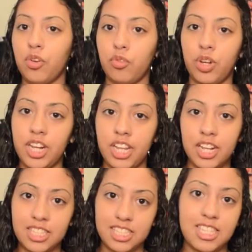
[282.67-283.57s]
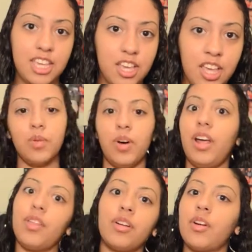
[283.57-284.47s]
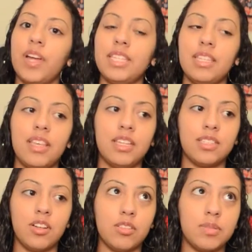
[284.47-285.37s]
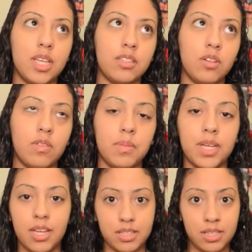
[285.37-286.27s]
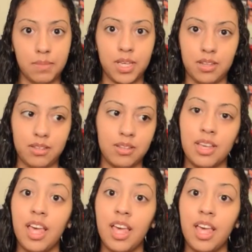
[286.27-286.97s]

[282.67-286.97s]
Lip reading: read it and see what other crazy things girls obsess over, because I mean,